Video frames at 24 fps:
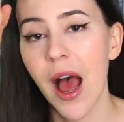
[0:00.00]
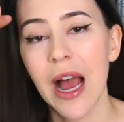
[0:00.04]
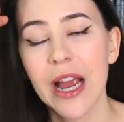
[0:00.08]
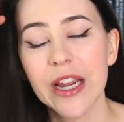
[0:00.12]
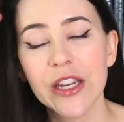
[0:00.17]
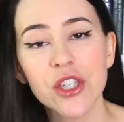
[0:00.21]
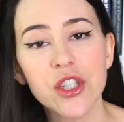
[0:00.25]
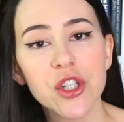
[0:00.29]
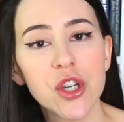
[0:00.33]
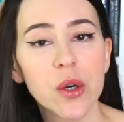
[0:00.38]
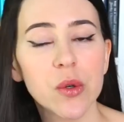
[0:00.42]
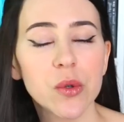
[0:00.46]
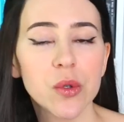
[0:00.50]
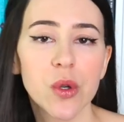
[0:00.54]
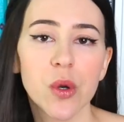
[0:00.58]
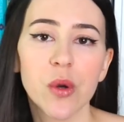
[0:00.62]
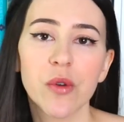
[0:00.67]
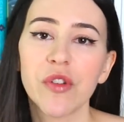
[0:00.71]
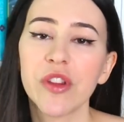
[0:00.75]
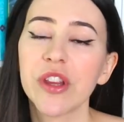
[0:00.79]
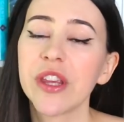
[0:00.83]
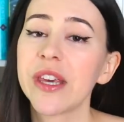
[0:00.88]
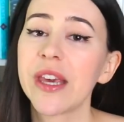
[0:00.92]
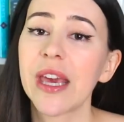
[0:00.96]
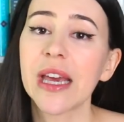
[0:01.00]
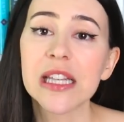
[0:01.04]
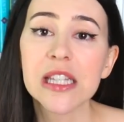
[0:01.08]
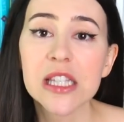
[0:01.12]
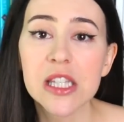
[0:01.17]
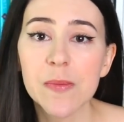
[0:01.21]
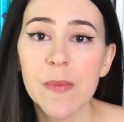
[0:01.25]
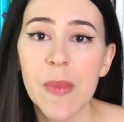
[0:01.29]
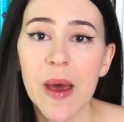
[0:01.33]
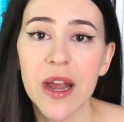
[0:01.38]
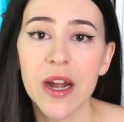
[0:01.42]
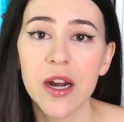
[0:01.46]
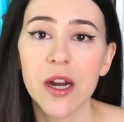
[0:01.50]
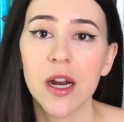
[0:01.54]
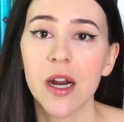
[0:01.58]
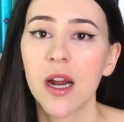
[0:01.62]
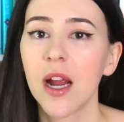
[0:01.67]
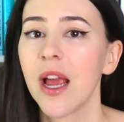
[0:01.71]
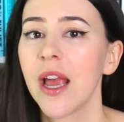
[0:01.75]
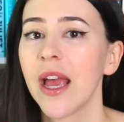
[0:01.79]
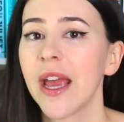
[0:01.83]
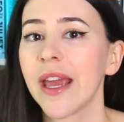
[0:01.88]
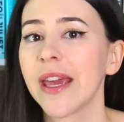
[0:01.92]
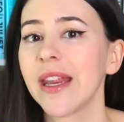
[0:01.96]
I don't know if it gets
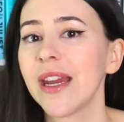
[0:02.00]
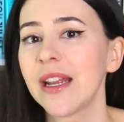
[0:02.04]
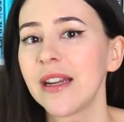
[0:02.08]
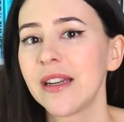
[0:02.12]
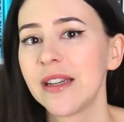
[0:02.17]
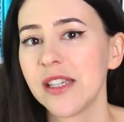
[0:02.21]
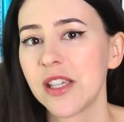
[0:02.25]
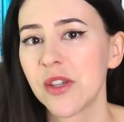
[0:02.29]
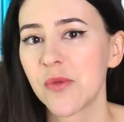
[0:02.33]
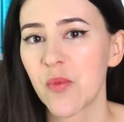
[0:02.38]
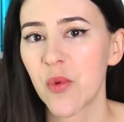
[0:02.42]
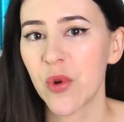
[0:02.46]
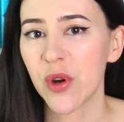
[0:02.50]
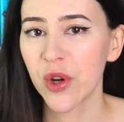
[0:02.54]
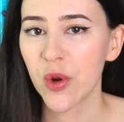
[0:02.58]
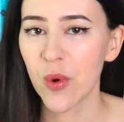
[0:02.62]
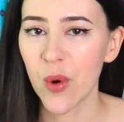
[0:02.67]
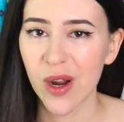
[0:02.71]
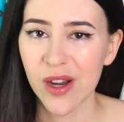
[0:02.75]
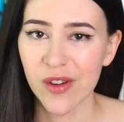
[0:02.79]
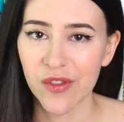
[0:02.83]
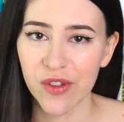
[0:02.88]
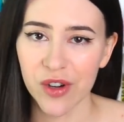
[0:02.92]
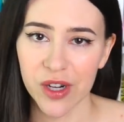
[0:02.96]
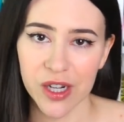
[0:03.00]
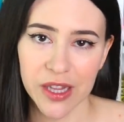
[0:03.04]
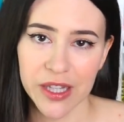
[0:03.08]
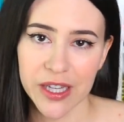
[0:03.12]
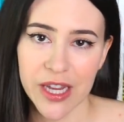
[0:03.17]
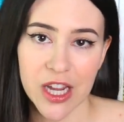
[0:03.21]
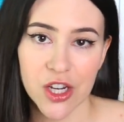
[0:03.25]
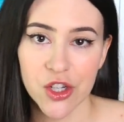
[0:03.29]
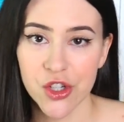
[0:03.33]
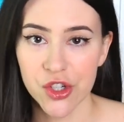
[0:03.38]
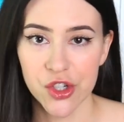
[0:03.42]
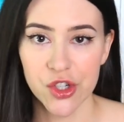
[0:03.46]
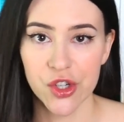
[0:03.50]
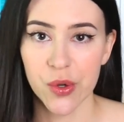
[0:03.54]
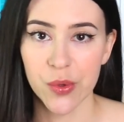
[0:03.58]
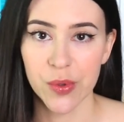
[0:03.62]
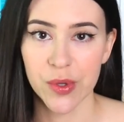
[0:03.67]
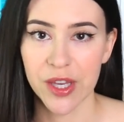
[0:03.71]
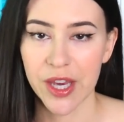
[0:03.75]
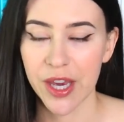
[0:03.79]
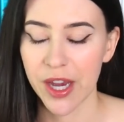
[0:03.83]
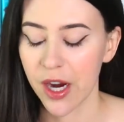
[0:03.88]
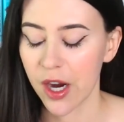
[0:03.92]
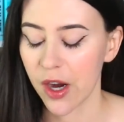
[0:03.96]
better. And at this point, quite frankly, I just
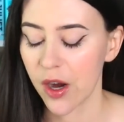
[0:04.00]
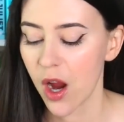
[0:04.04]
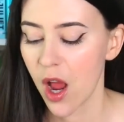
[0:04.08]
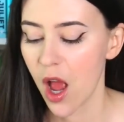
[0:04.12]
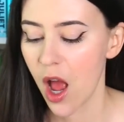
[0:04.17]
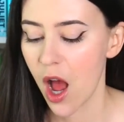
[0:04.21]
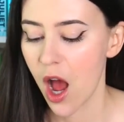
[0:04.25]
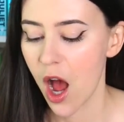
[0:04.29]
don't care.